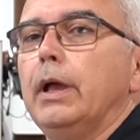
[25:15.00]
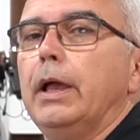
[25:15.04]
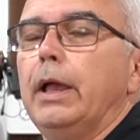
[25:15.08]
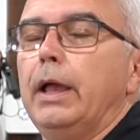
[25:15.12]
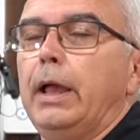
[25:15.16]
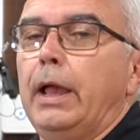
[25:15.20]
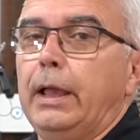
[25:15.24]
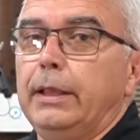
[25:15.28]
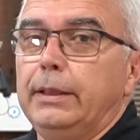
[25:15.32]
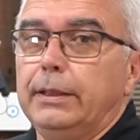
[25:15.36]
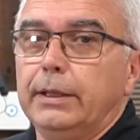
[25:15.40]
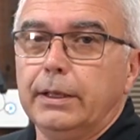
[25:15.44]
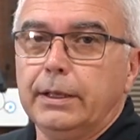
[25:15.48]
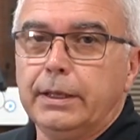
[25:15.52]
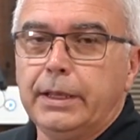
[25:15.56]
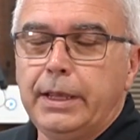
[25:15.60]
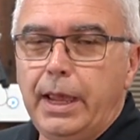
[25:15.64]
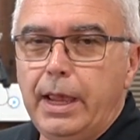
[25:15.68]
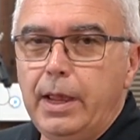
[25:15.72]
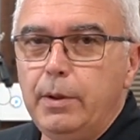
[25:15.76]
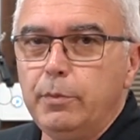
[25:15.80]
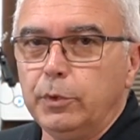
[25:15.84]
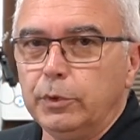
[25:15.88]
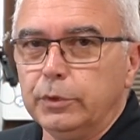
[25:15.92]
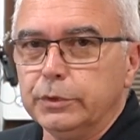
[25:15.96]
and the
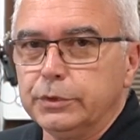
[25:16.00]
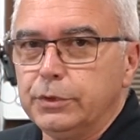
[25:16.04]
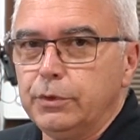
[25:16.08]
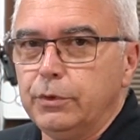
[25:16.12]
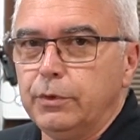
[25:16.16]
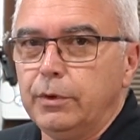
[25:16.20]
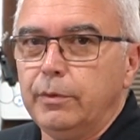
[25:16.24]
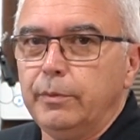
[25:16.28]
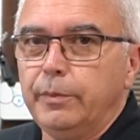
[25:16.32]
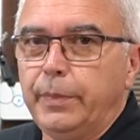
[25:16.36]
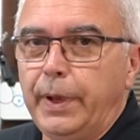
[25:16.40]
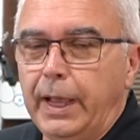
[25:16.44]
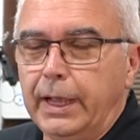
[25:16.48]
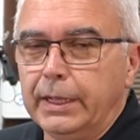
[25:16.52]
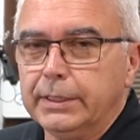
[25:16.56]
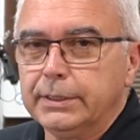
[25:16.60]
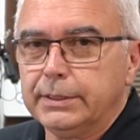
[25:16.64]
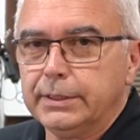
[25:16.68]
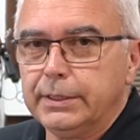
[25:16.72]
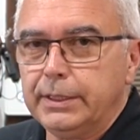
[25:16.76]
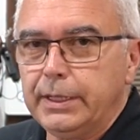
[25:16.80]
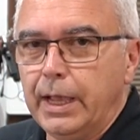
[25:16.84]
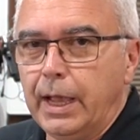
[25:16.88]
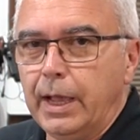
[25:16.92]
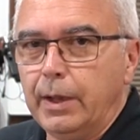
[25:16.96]
cables going back
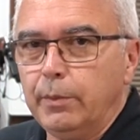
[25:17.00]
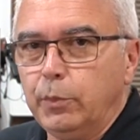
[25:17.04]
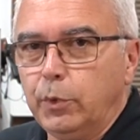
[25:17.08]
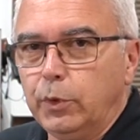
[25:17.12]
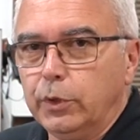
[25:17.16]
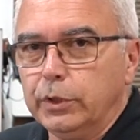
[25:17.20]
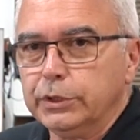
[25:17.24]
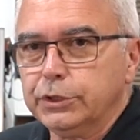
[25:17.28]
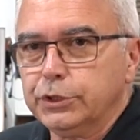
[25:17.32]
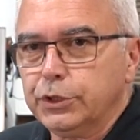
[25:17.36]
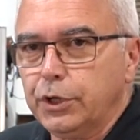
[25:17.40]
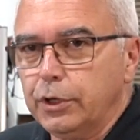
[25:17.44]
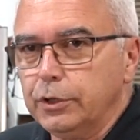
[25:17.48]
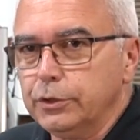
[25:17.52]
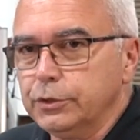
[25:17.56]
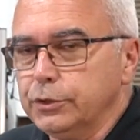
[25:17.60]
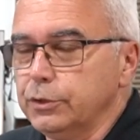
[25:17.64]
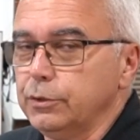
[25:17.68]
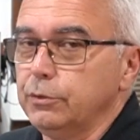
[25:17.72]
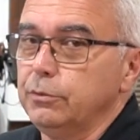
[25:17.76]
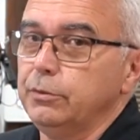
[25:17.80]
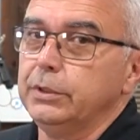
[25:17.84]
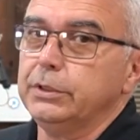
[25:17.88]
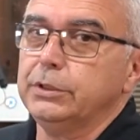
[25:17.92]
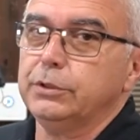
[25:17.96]
to the onboard
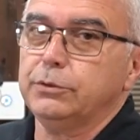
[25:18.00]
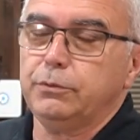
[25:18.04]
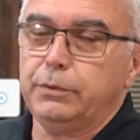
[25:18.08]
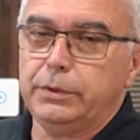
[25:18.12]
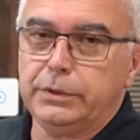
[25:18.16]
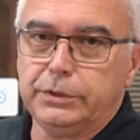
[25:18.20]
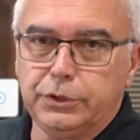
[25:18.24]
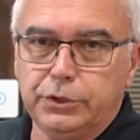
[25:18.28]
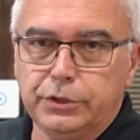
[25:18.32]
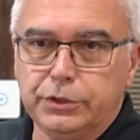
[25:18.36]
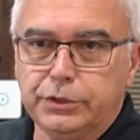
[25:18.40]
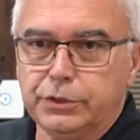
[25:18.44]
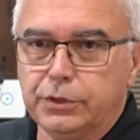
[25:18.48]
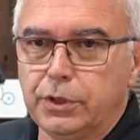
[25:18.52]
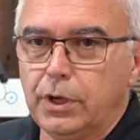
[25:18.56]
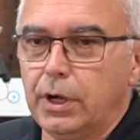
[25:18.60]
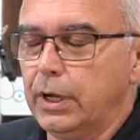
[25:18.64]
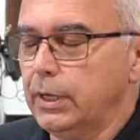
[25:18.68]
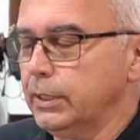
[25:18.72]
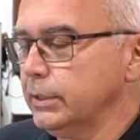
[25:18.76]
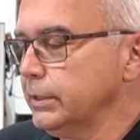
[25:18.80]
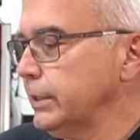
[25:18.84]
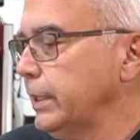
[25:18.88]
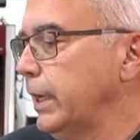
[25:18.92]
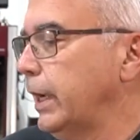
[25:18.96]
charger, which we just
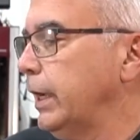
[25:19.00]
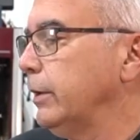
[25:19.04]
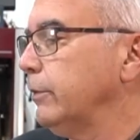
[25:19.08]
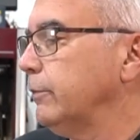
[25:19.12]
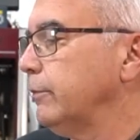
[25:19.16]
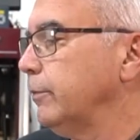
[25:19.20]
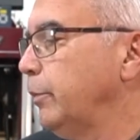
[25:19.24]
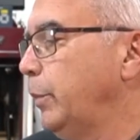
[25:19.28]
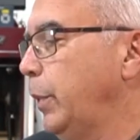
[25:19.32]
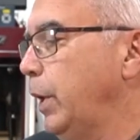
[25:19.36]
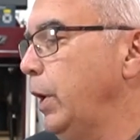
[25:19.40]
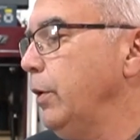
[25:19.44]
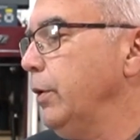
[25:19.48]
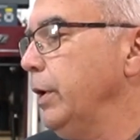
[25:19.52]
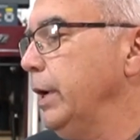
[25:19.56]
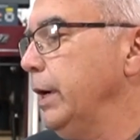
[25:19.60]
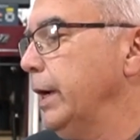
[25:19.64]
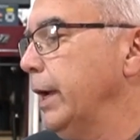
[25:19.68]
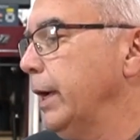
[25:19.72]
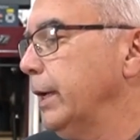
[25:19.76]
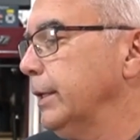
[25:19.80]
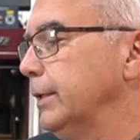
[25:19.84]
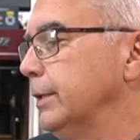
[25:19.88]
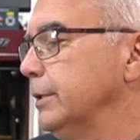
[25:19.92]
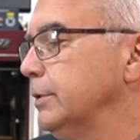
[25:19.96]
saw is kind of
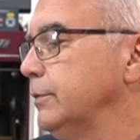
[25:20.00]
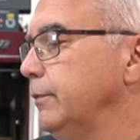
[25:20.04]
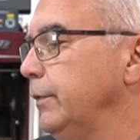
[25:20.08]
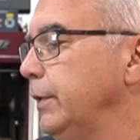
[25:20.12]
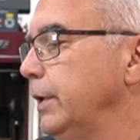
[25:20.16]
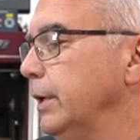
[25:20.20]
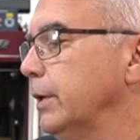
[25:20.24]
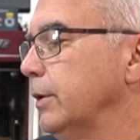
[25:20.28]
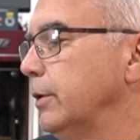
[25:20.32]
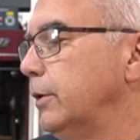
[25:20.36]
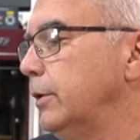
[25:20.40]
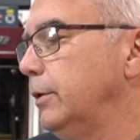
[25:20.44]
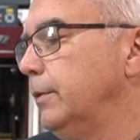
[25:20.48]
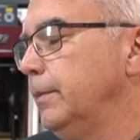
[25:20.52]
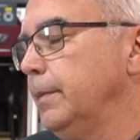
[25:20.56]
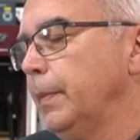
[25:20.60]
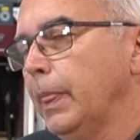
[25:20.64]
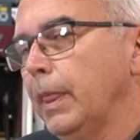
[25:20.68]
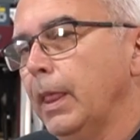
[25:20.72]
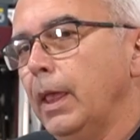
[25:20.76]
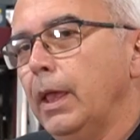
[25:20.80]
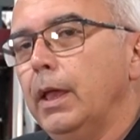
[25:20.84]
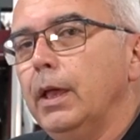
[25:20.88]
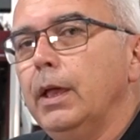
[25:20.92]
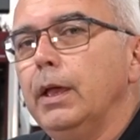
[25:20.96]
buried on this vehicle,
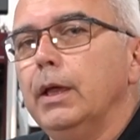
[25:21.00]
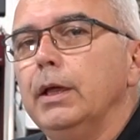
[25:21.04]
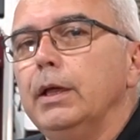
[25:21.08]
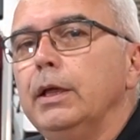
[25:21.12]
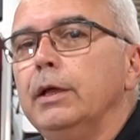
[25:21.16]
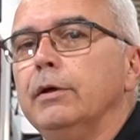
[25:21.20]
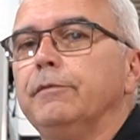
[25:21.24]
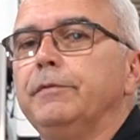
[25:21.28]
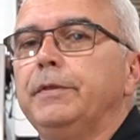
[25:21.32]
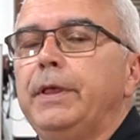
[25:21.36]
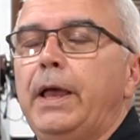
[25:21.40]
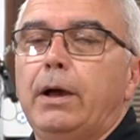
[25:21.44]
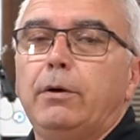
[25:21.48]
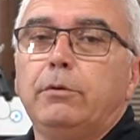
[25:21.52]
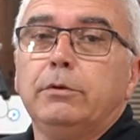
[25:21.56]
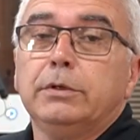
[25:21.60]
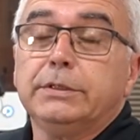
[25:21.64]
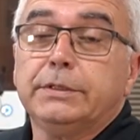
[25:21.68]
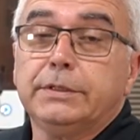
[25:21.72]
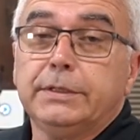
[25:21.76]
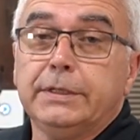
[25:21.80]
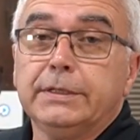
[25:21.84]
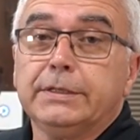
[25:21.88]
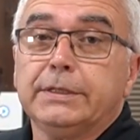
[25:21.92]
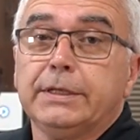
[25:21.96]
if that
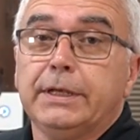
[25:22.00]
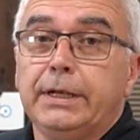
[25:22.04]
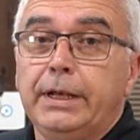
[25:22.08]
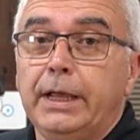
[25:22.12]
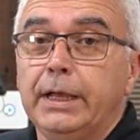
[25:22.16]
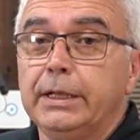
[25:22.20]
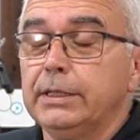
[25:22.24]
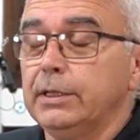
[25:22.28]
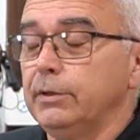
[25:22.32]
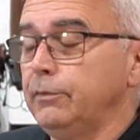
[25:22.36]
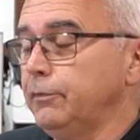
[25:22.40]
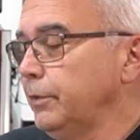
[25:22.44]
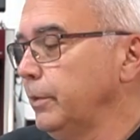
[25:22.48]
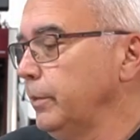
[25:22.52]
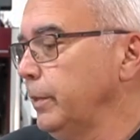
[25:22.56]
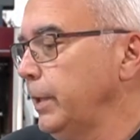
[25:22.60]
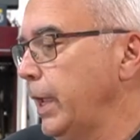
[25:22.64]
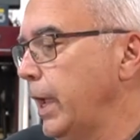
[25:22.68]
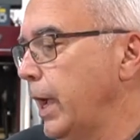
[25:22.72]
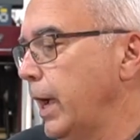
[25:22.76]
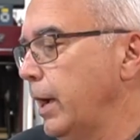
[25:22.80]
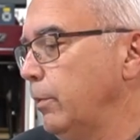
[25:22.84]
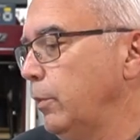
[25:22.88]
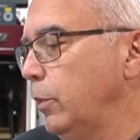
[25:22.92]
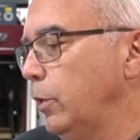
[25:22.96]
was disconnected from
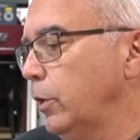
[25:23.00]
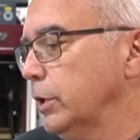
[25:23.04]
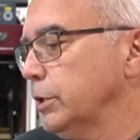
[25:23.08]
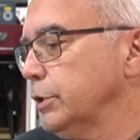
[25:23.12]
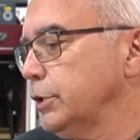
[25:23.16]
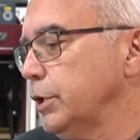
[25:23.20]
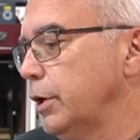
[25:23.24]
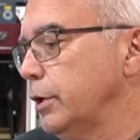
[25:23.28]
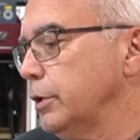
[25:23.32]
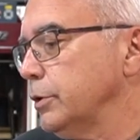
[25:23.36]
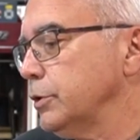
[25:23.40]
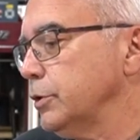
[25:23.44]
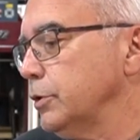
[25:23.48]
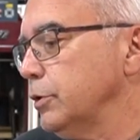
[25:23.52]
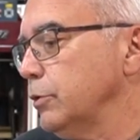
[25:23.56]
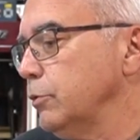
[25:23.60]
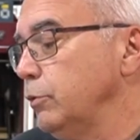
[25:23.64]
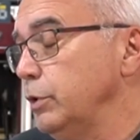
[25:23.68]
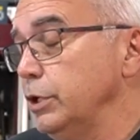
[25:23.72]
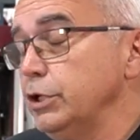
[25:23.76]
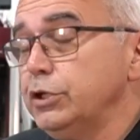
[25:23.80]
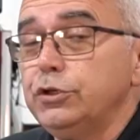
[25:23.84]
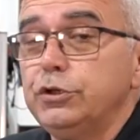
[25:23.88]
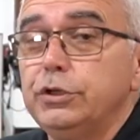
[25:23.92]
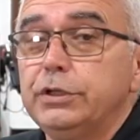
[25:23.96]
the onboard charger,
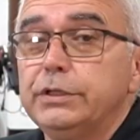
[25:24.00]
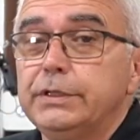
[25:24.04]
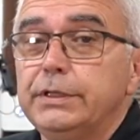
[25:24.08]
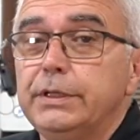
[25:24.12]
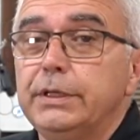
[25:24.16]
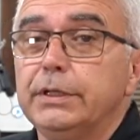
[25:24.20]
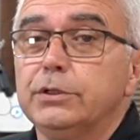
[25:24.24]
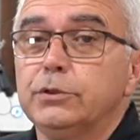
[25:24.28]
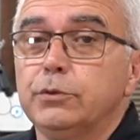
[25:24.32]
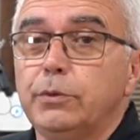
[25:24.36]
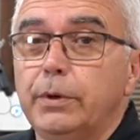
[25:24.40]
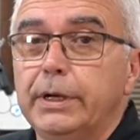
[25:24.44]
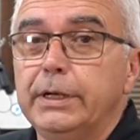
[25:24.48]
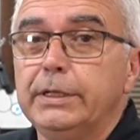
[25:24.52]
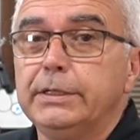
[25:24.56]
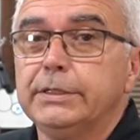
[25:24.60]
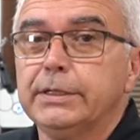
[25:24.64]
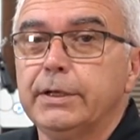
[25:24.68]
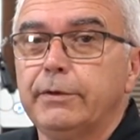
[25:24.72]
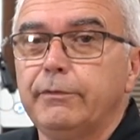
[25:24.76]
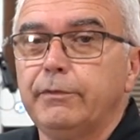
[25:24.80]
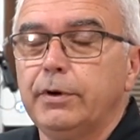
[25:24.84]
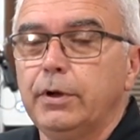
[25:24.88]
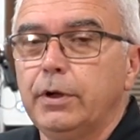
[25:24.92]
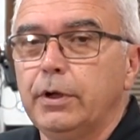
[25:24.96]
we should see a
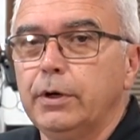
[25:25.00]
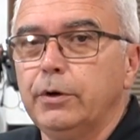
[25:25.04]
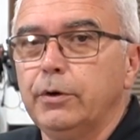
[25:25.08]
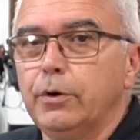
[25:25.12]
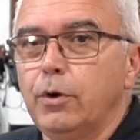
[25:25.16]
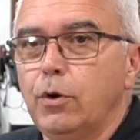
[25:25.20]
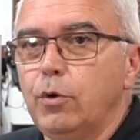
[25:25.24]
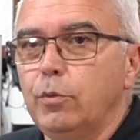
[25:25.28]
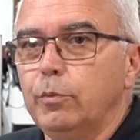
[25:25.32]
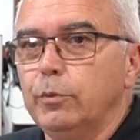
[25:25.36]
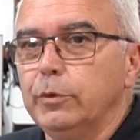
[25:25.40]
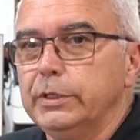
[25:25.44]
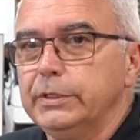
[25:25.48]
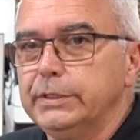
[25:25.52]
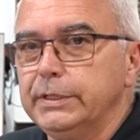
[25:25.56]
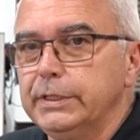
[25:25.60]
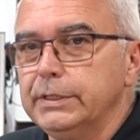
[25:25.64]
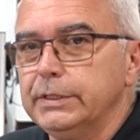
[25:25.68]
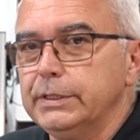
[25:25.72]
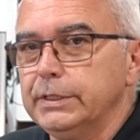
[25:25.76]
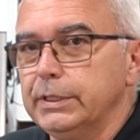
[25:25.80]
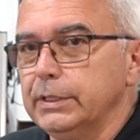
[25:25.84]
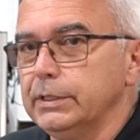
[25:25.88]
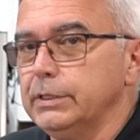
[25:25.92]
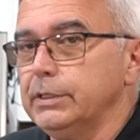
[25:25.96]
2700 ohm
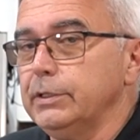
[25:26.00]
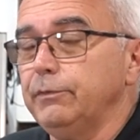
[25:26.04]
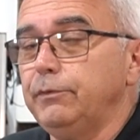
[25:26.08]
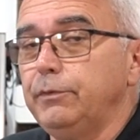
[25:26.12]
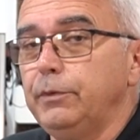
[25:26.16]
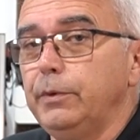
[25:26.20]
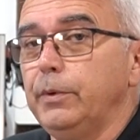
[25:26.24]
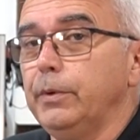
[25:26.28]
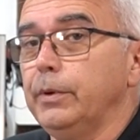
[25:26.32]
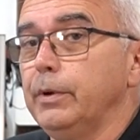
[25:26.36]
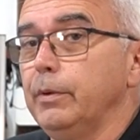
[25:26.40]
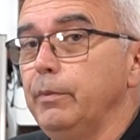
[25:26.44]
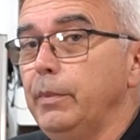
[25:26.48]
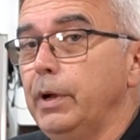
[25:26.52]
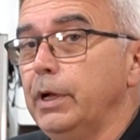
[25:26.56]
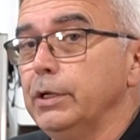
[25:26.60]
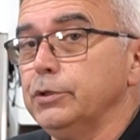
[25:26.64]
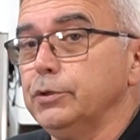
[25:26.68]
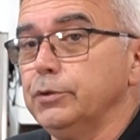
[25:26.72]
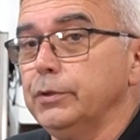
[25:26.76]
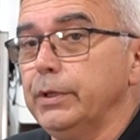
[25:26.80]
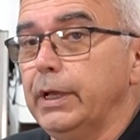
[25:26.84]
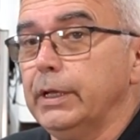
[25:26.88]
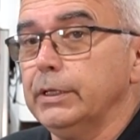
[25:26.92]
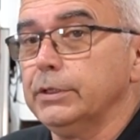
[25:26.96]
resistance if we were to
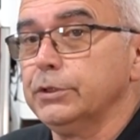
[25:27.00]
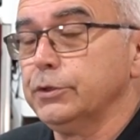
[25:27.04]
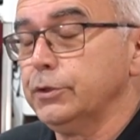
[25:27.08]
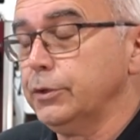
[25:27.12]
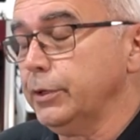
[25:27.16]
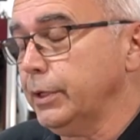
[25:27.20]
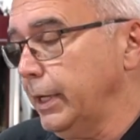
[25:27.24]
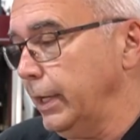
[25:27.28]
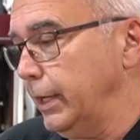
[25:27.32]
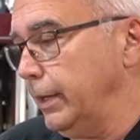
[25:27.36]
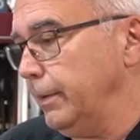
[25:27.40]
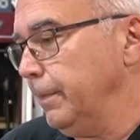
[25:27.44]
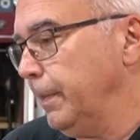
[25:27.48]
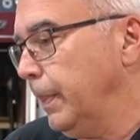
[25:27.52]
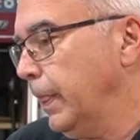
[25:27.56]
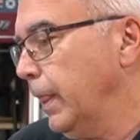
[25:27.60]
measure that circuit.